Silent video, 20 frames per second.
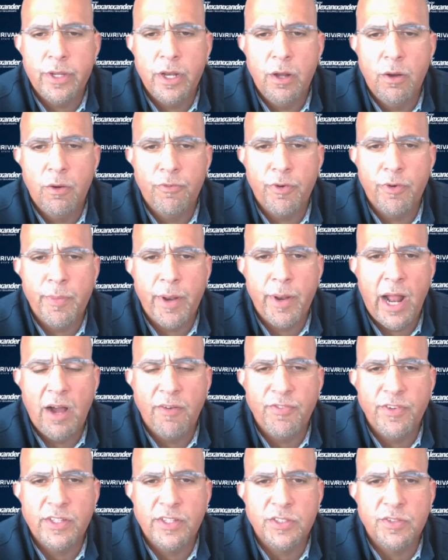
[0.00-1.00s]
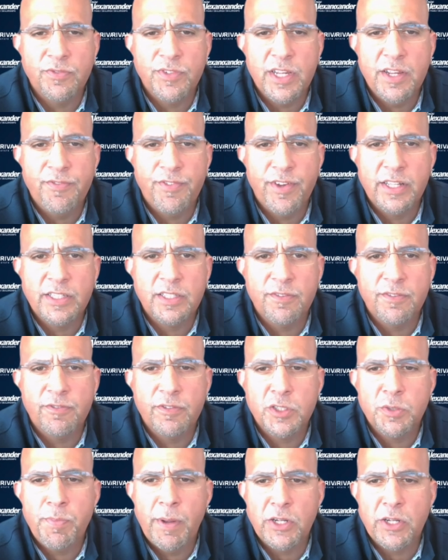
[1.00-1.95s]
from an offensive, defense, and